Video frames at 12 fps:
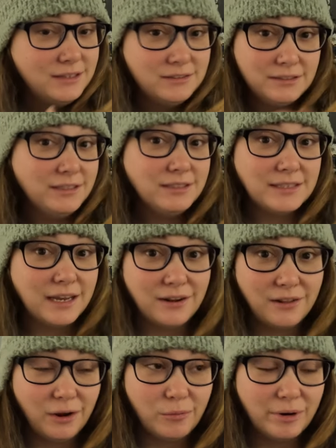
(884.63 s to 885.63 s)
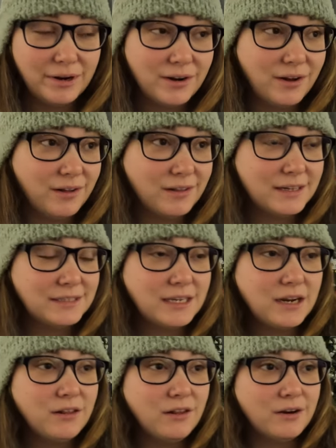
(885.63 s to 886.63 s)
didn't set an alarm right at all. It
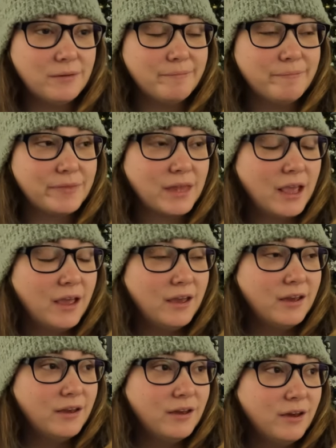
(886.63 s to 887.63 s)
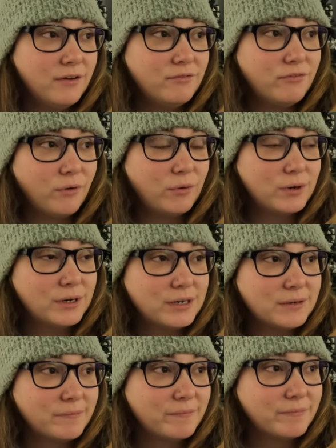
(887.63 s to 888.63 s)
set an alarm
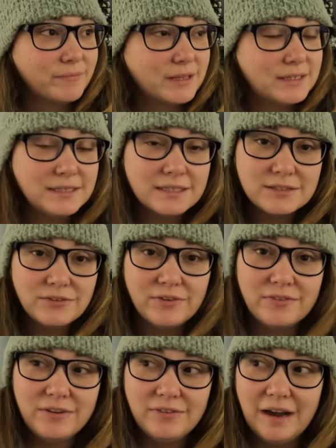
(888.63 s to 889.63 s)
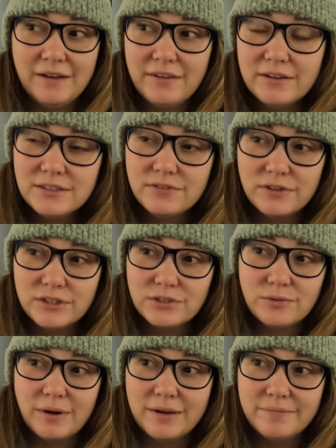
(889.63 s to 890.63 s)
for 655. That was the
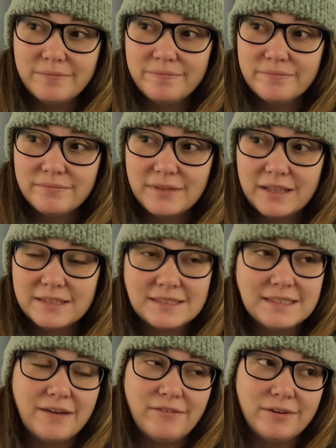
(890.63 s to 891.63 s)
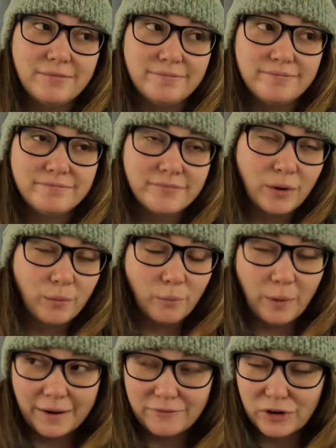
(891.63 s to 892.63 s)
first one, and seven,
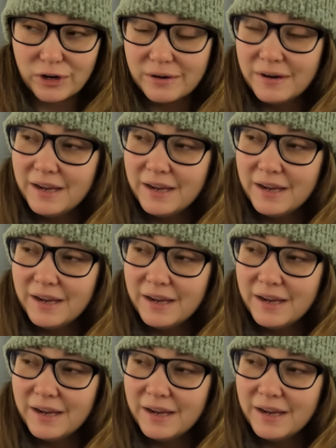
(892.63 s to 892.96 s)
whatever.